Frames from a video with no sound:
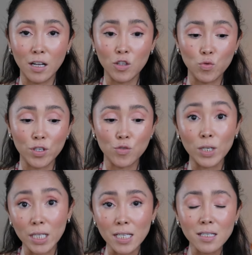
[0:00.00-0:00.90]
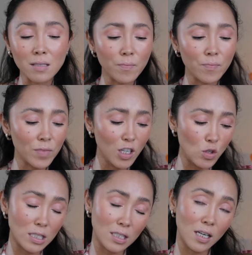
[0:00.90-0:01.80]
Eldridge release.
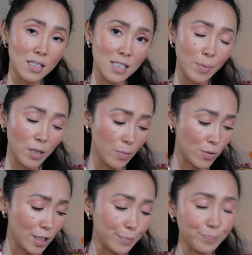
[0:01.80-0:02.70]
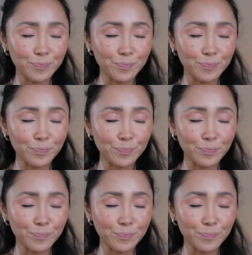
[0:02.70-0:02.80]
So I was gonna skip on lipstick.